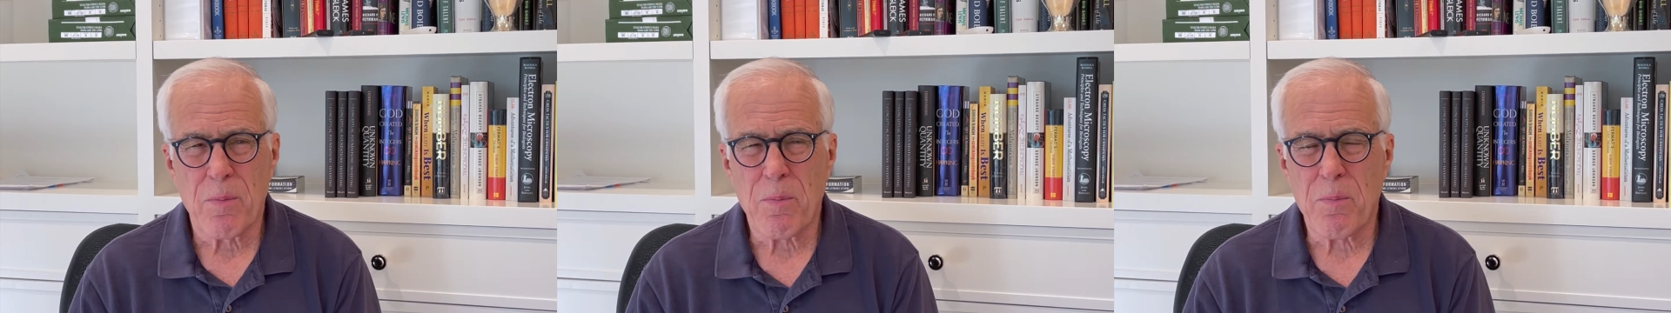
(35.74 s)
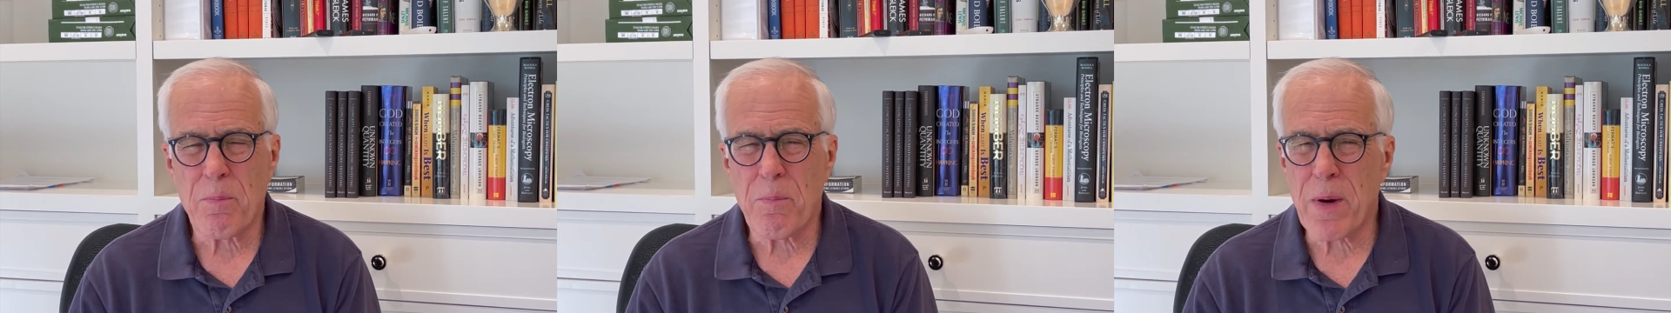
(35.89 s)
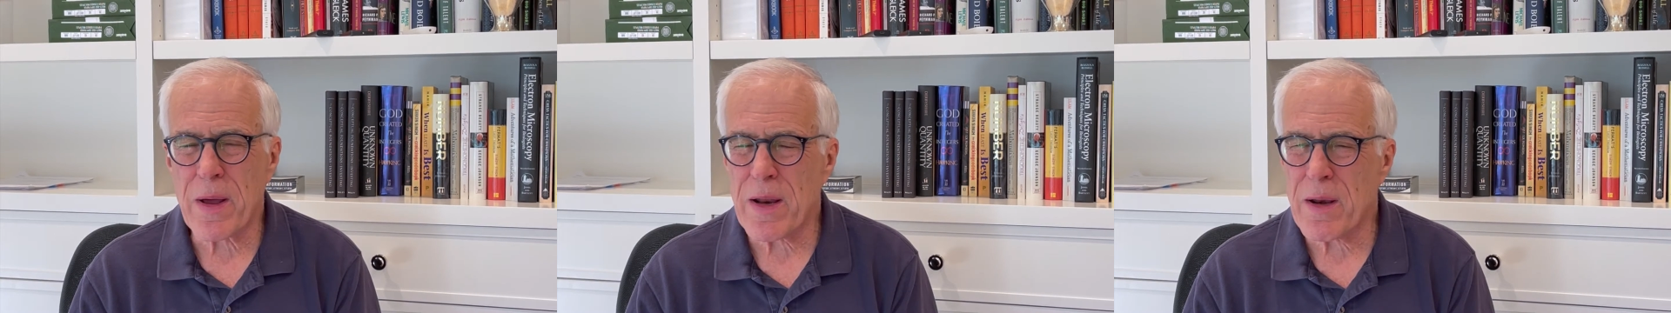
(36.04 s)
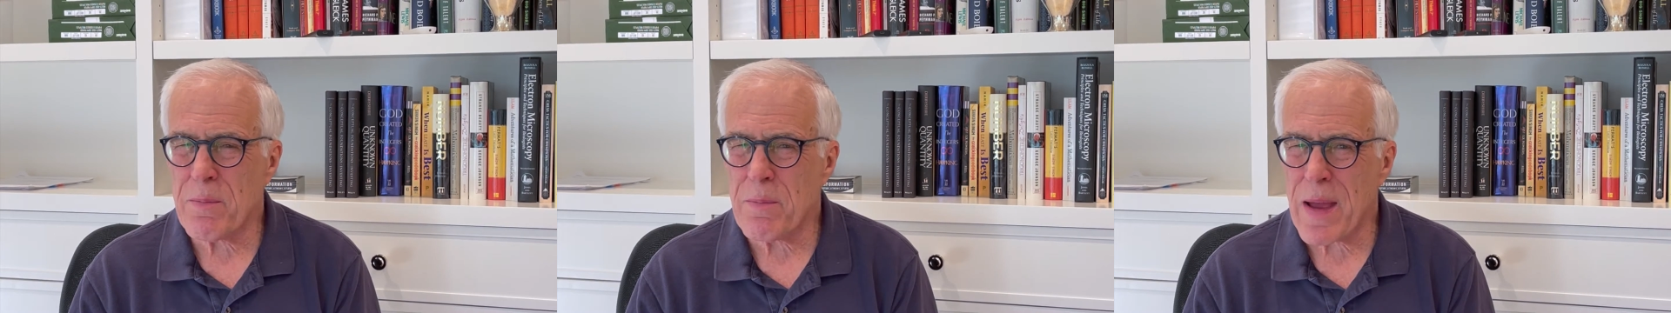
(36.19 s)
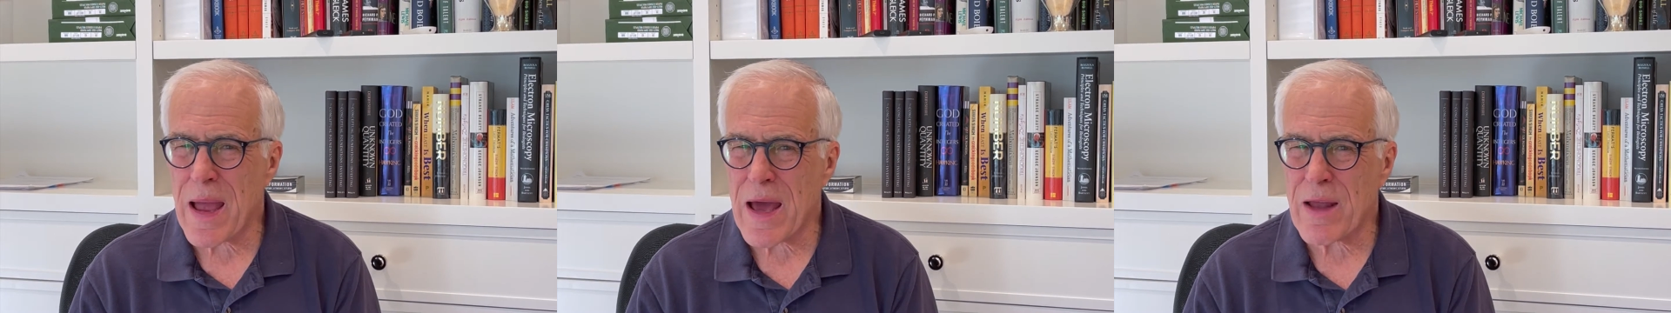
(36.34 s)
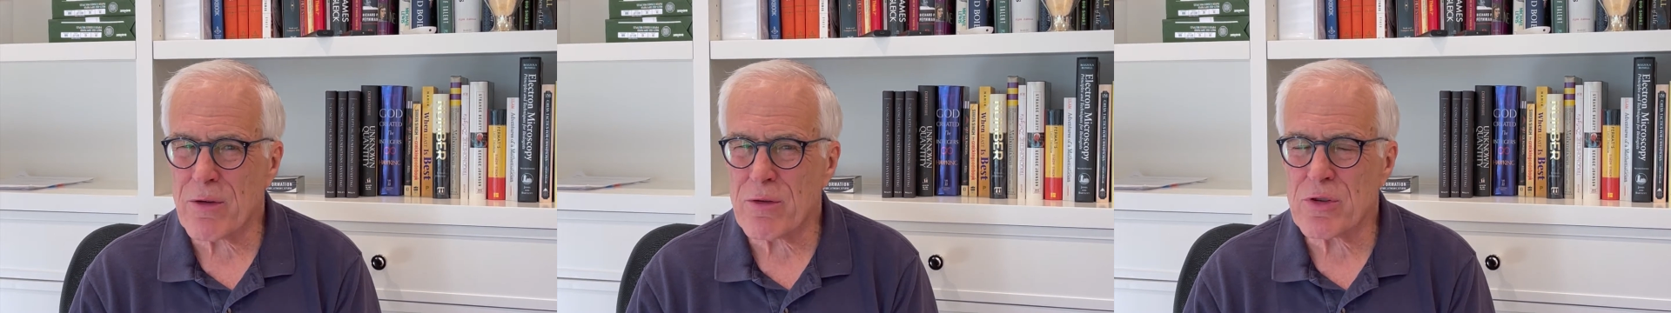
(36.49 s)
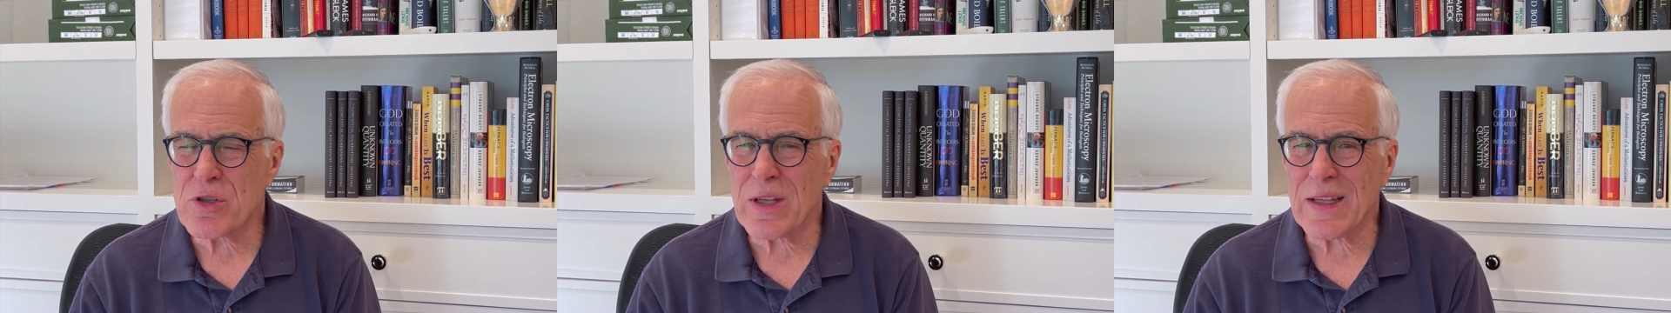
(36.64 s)
But it
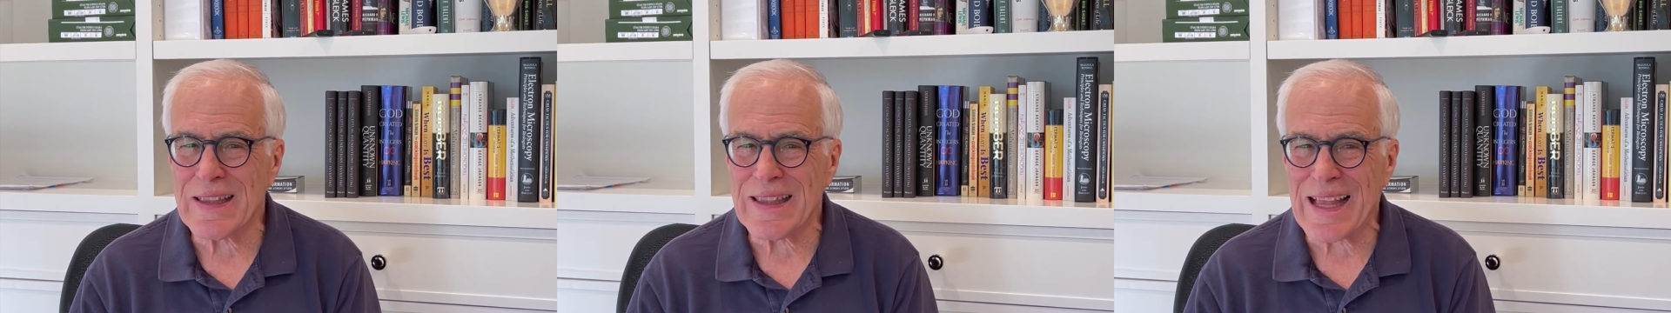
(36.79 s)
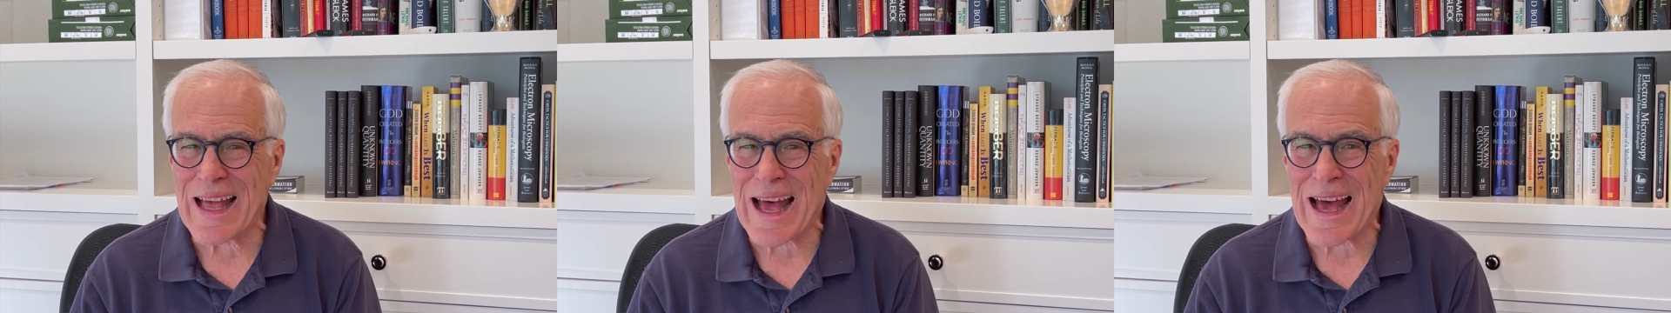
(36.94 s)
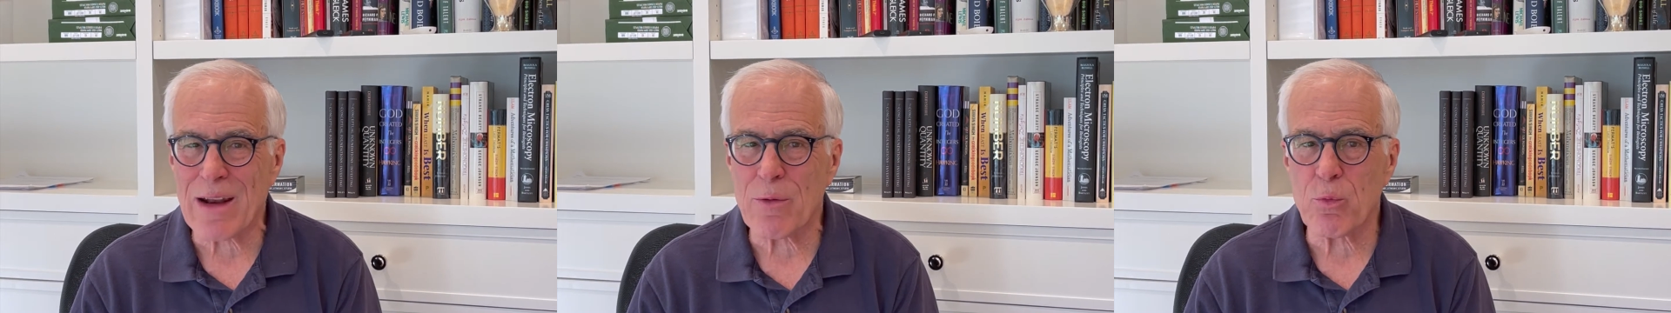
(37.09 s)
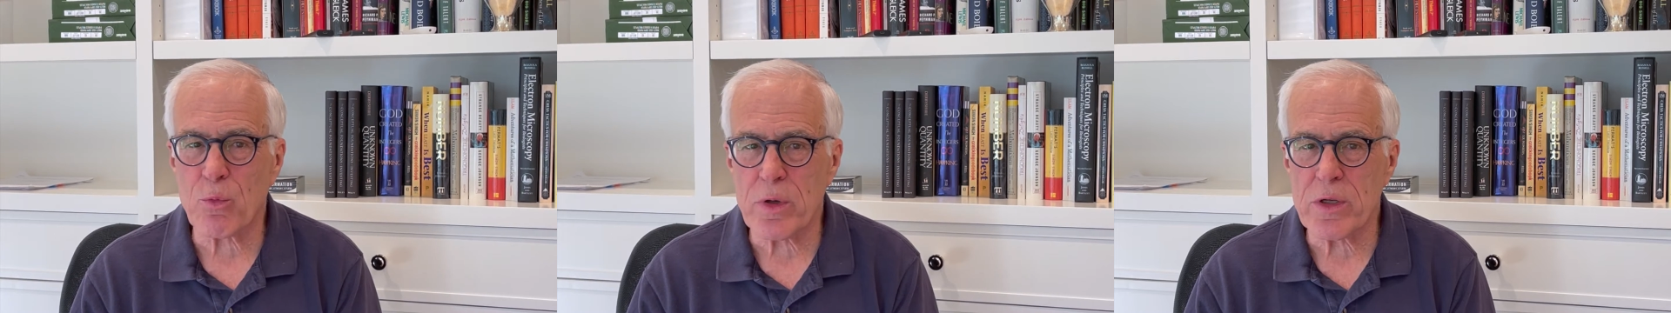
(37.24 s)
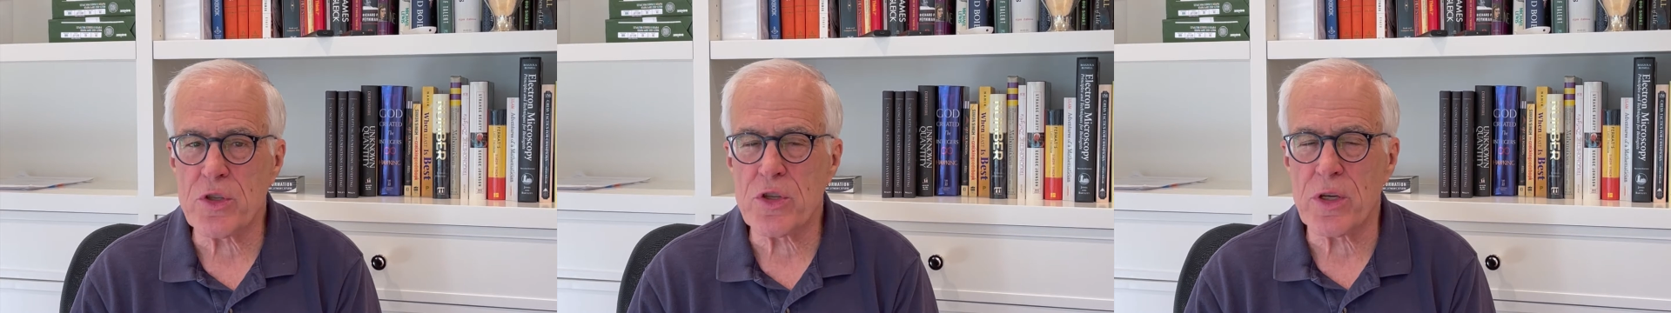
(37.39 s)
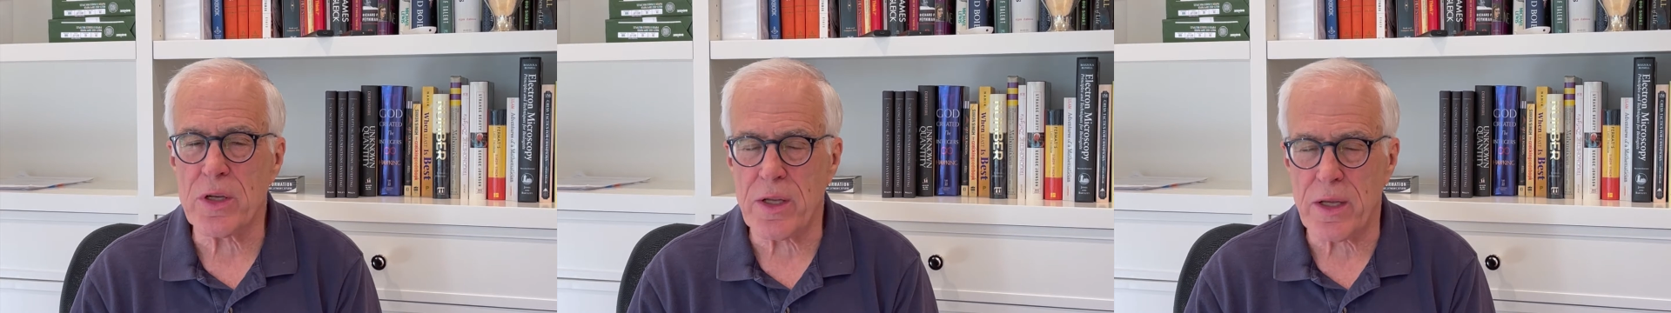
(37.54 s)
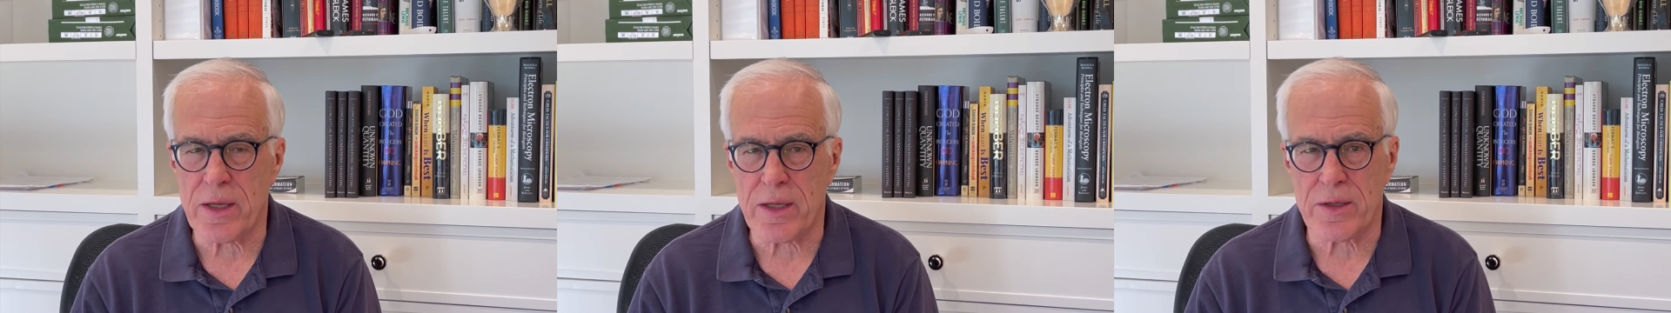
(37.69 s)
matters a lot which
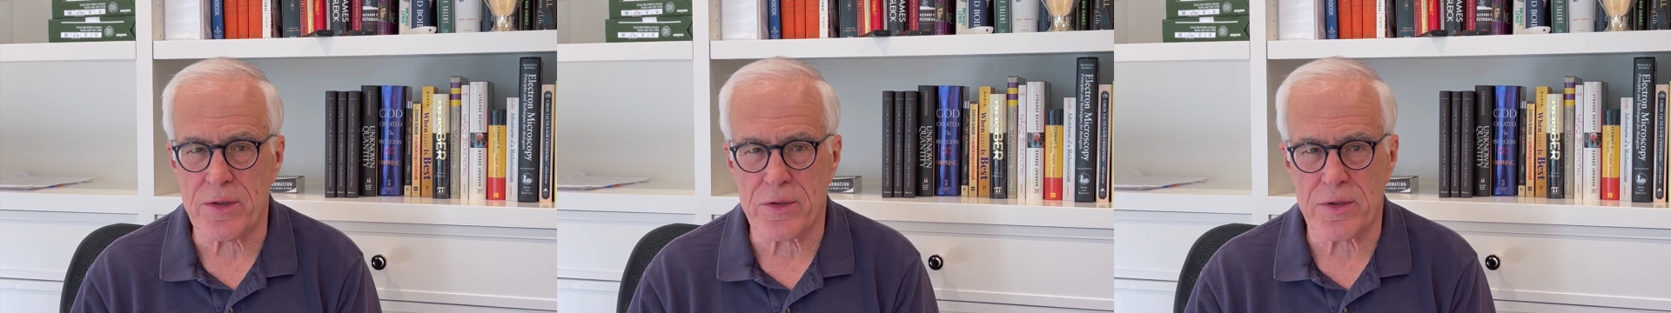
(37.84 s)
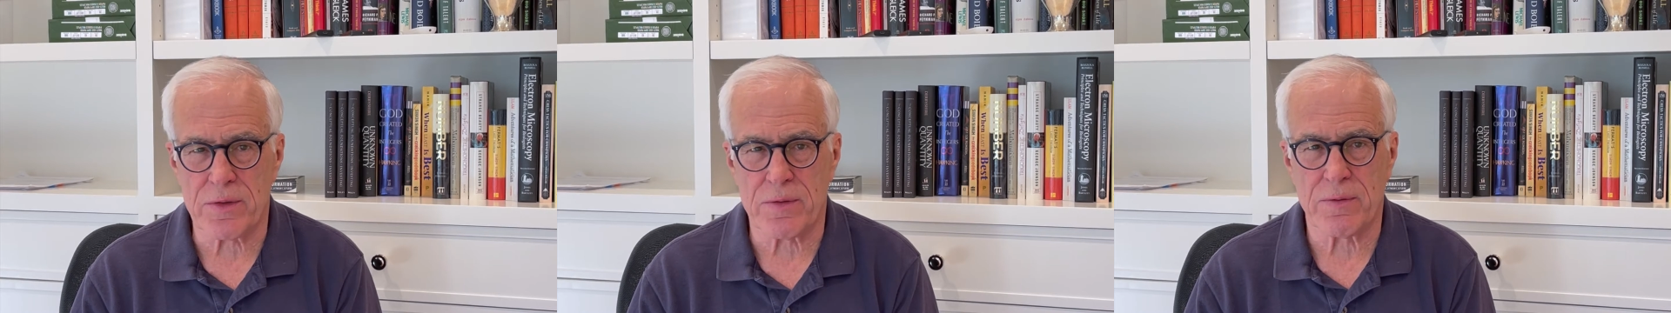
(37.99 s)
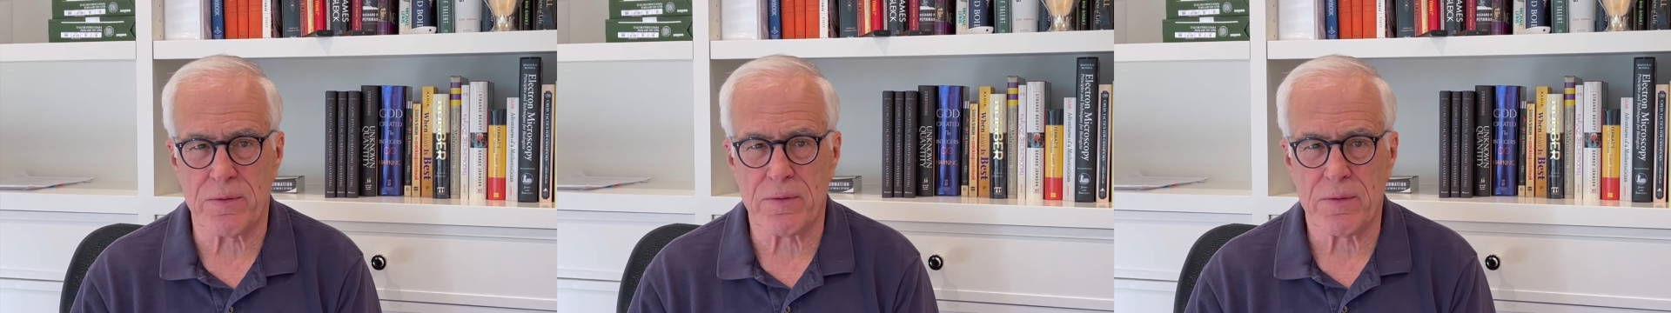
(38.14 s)
it is.